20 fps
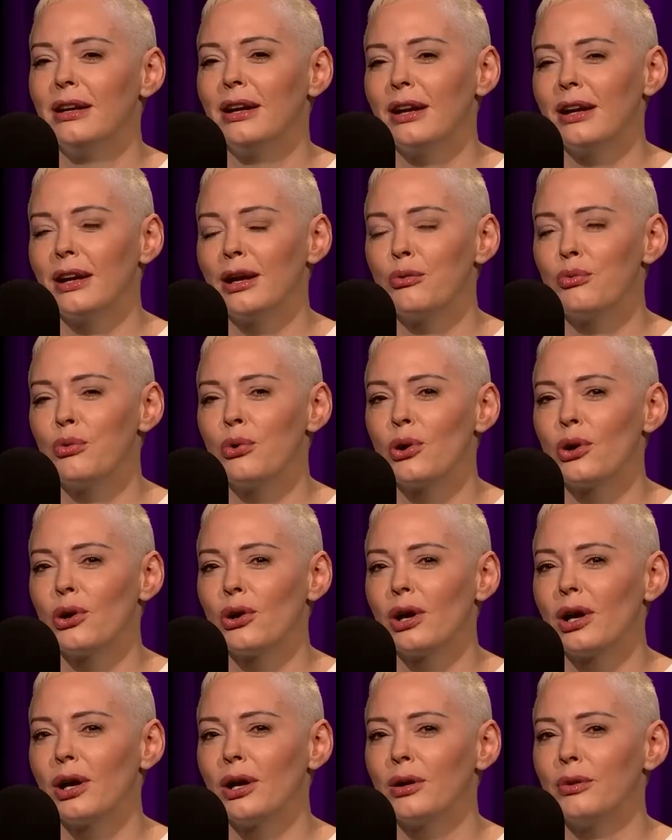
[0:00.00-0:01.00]
and I wore
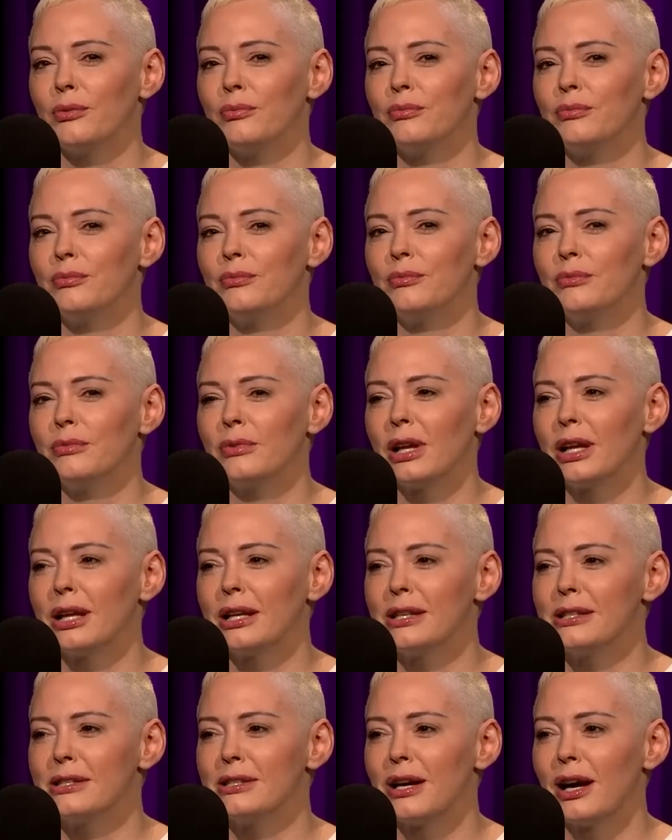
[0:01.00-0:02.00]
um,
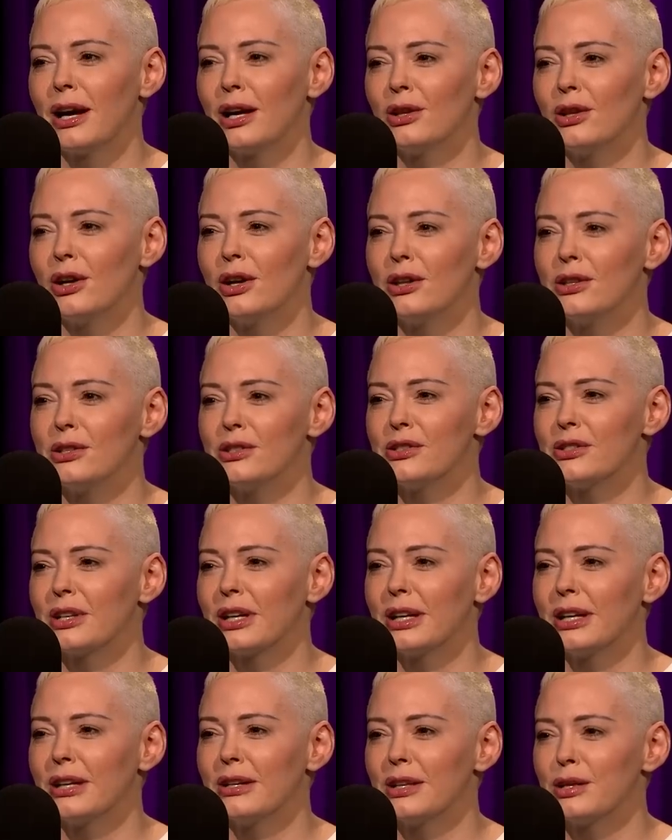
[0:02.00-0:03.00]
ladies' nylons,
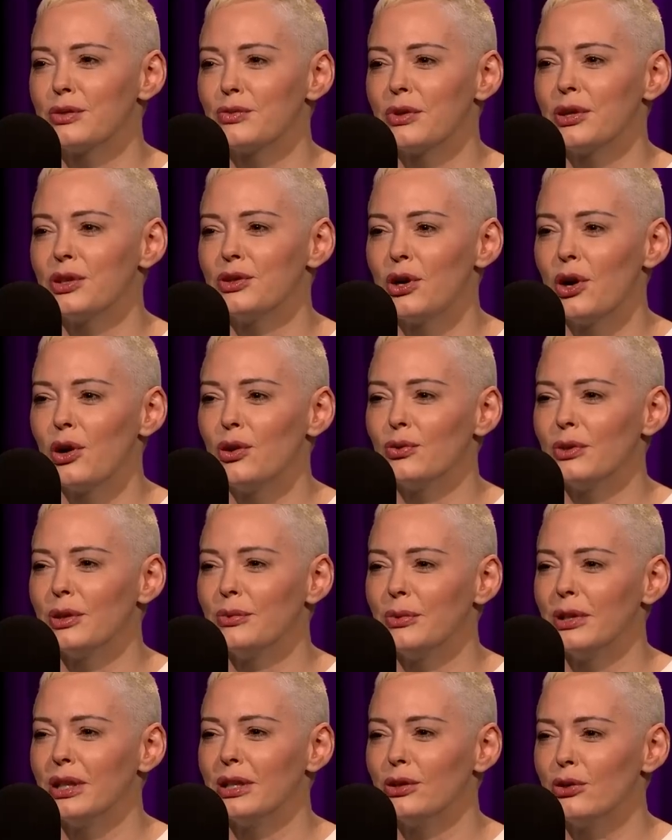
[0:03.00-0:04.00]
thinking that's what adult
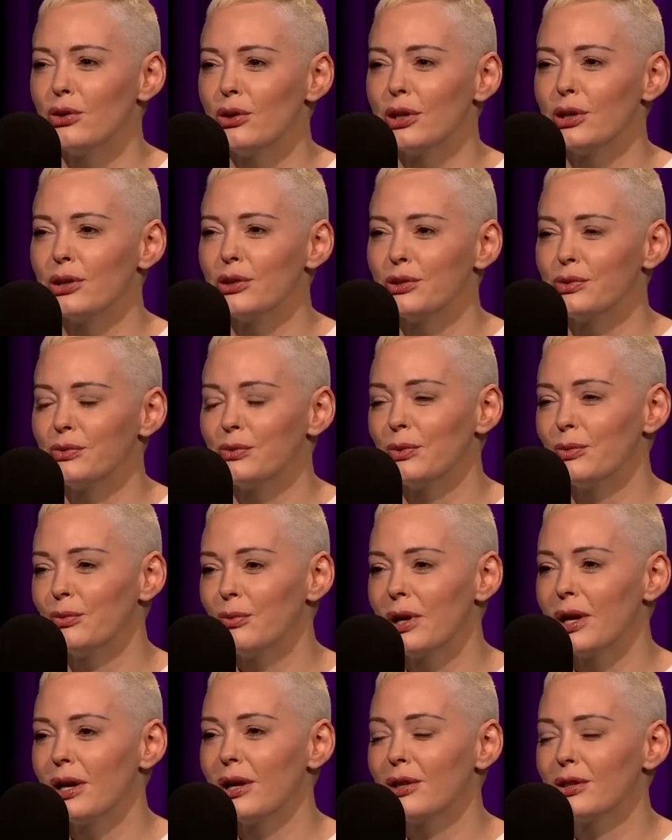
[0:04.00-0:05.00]
women lawyers would
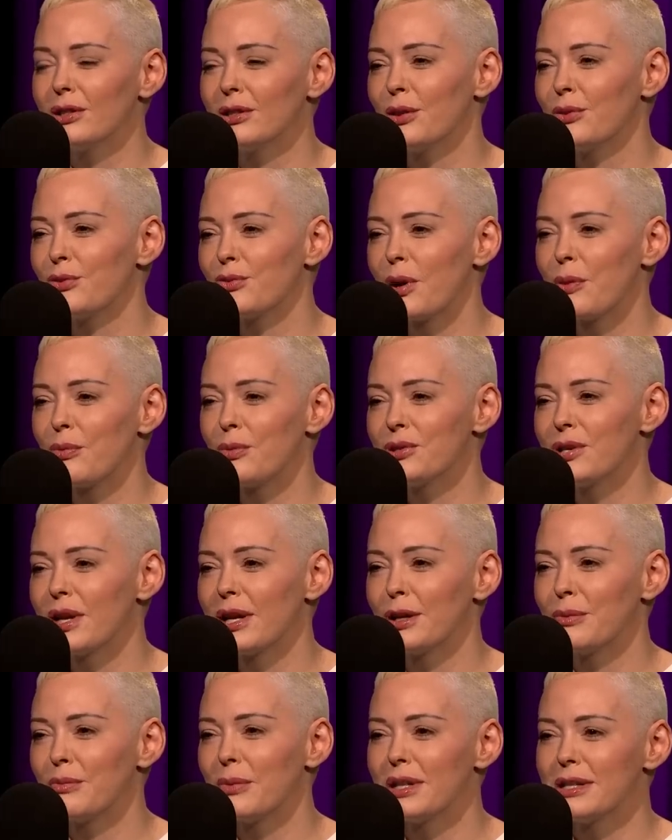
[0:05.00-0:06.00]
wear, because I was
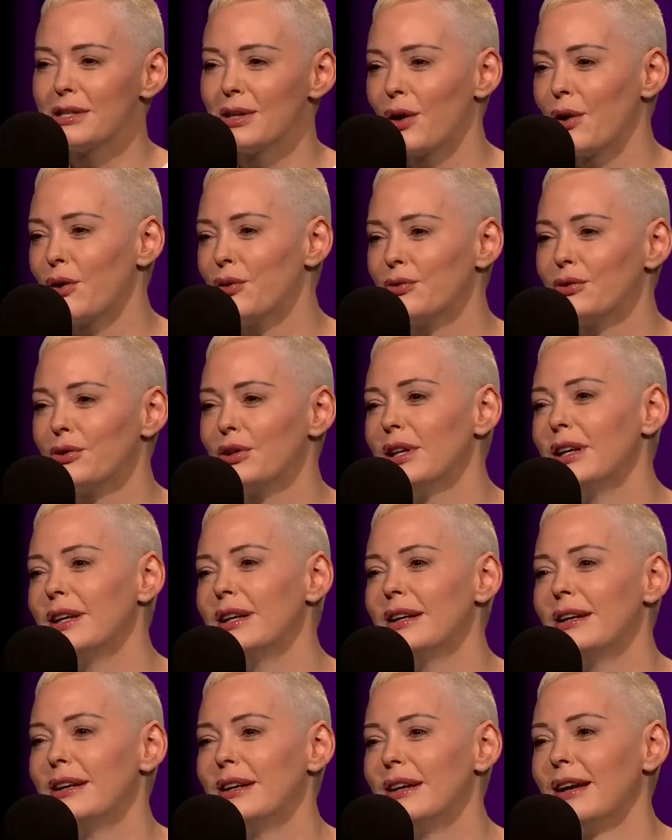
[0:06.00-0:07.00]
representing myself.
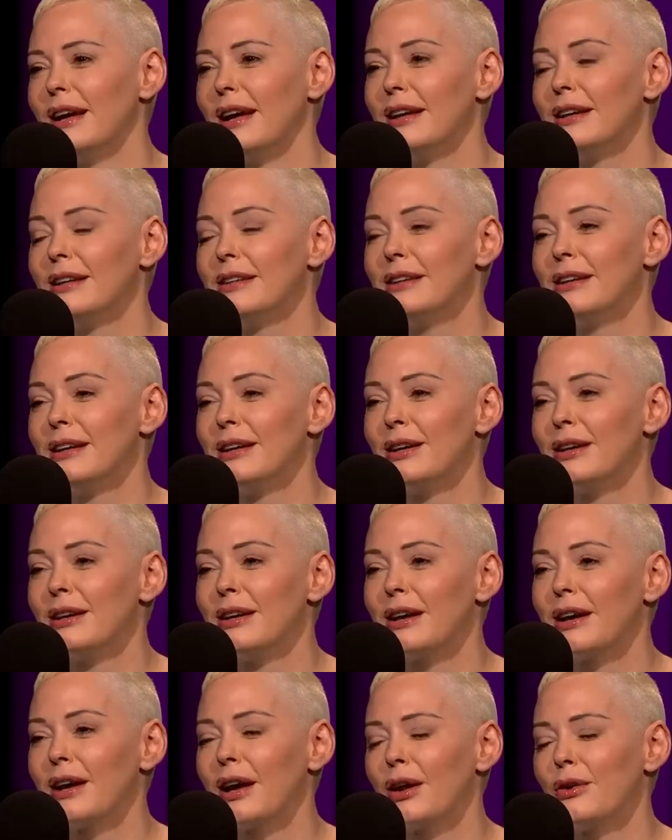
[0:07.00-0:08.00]
And
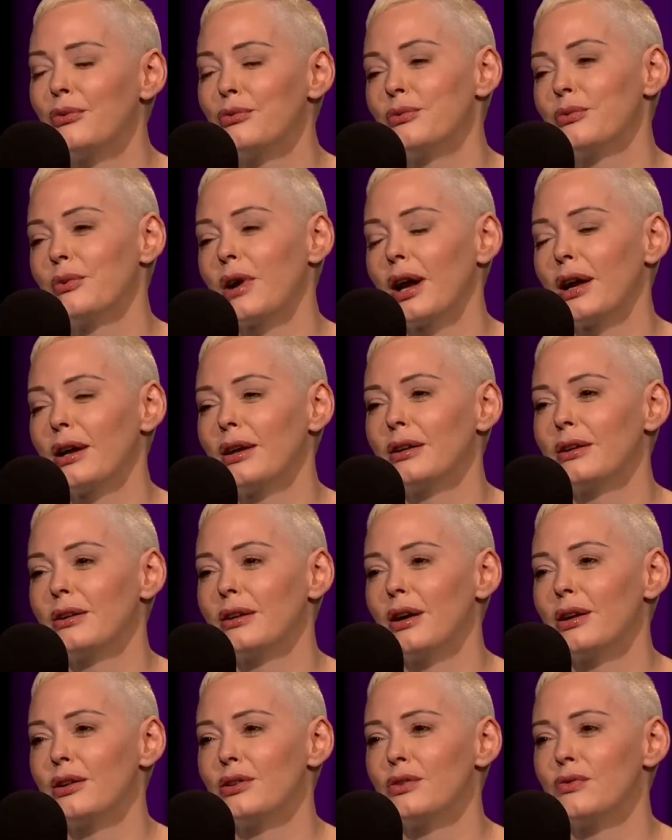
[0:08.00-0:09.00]
uh, I I
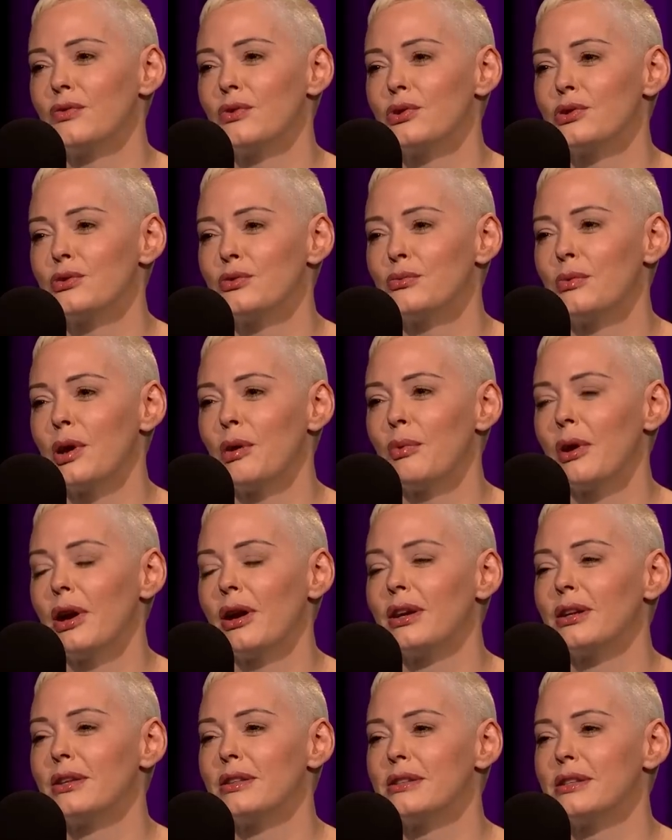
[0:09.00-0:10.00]
got divorced from my
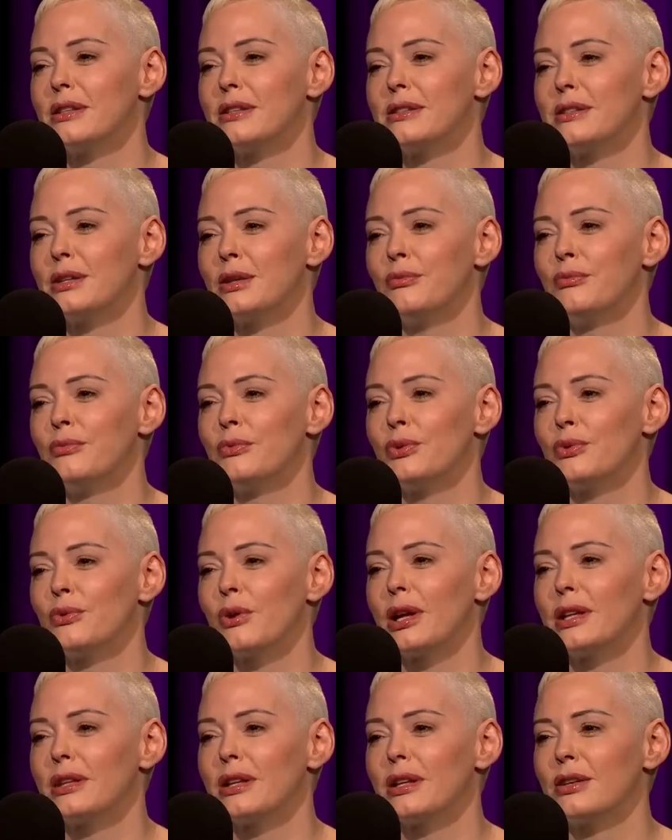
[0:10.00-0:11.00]
parents. It seemed the
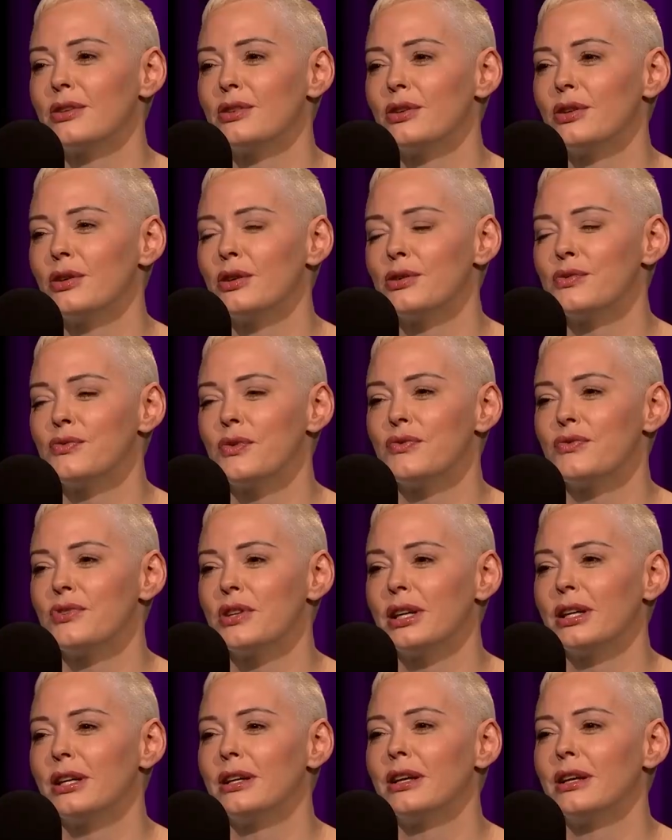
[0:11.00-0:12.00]
right thing to do. I was
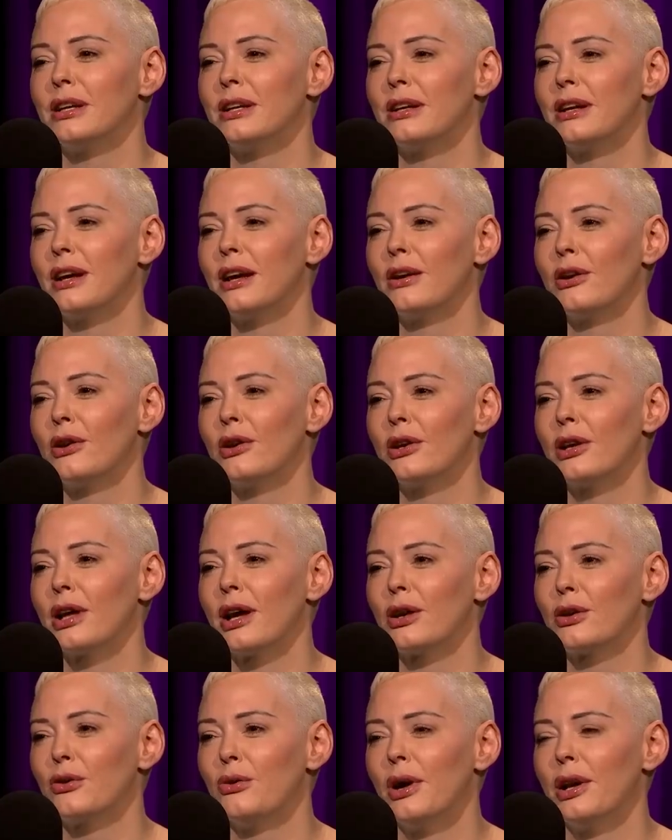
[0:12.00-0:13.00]
15, and I'd already
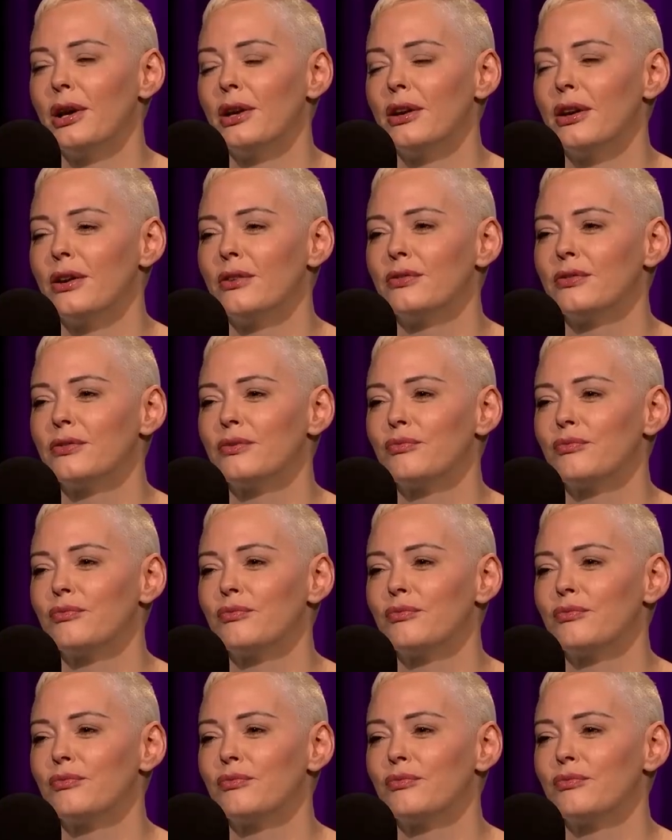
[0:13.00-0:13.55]
had quite enough.